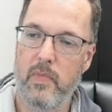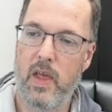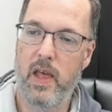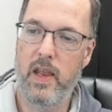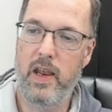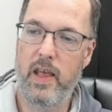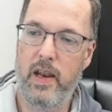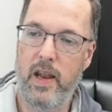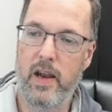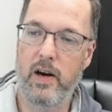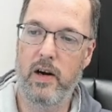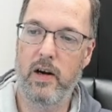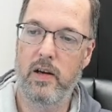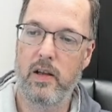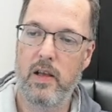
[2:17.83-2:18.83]
and hit enter.
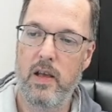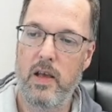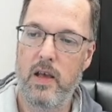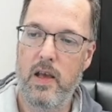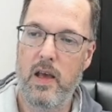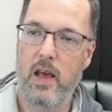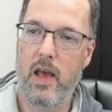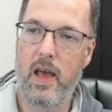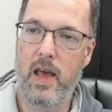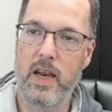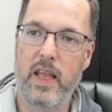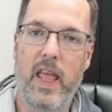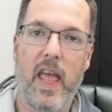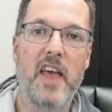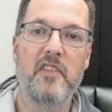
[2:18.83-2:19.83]
And it
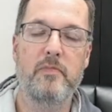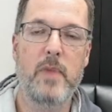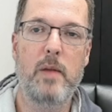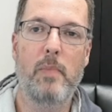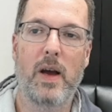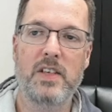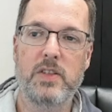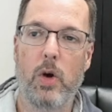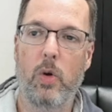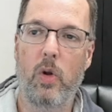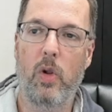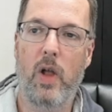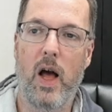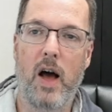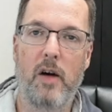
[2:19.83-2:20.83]
gave me my
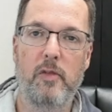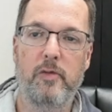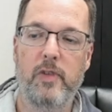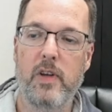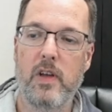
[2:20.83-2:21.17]
total of